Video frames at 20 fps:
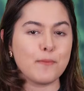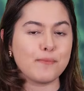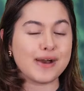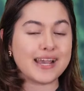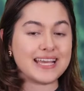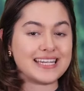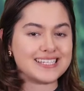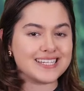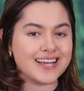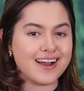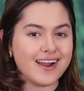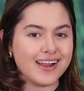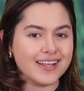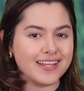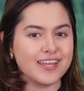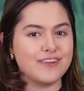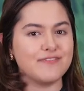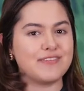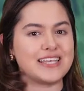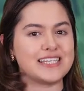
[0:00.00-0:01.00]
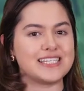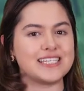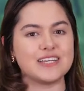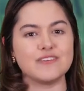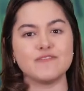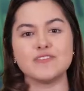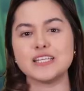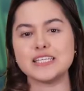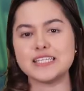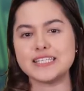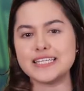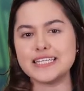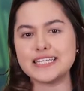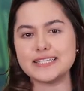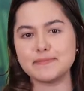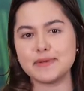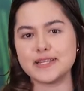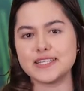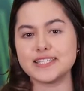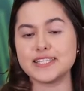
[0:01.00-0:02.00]
by entirely investing for the
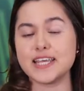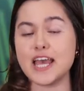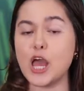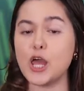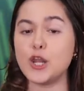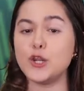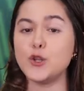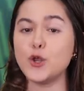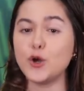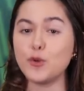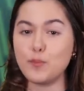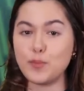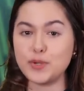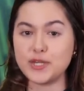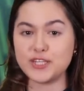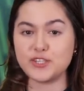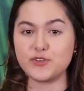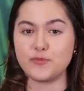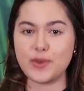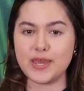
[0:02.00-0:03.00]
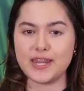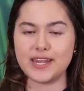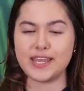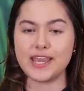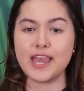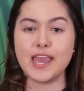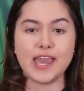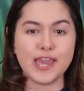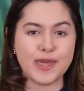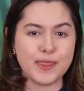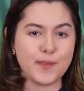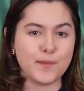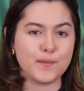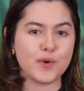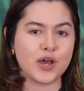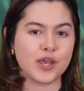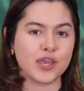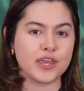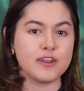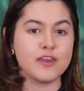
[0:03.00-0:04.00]
6 months and not participating in the
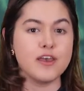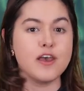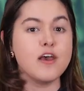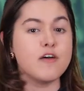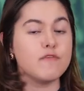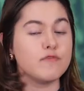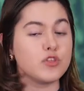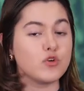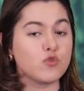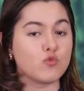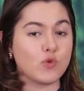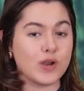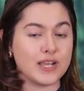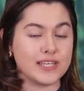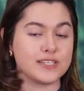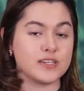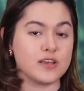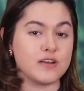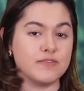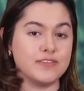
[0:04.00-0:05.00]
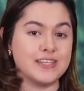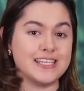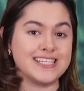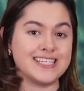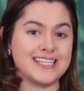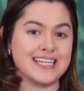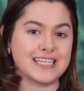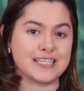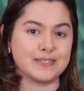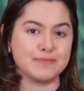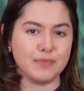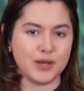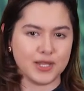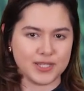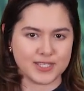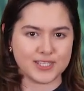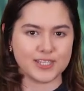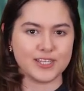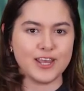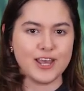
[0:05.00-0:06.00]
market for the rest of the 6
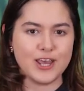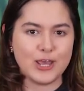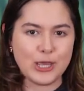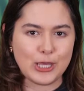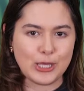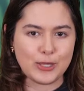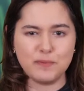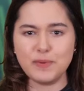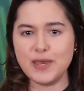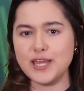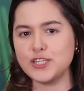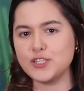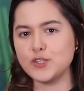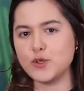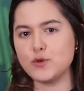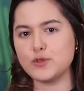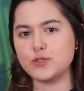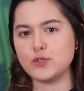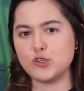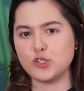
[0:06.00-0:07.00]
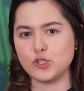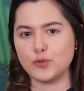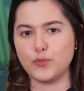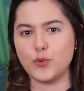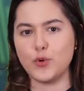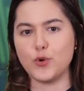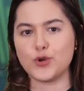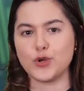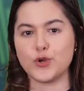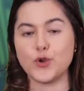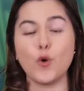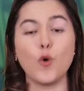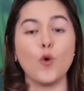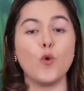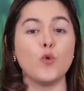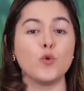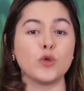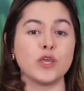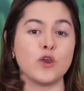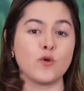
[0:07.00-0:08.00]
months, compared to those who supported
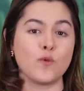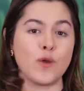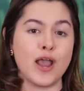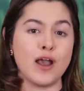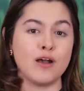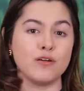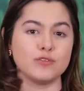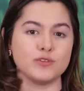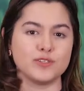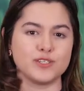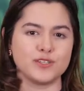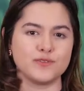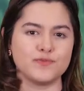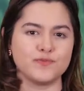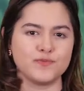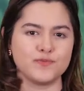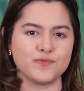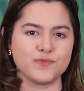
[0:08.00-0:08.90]
all year round.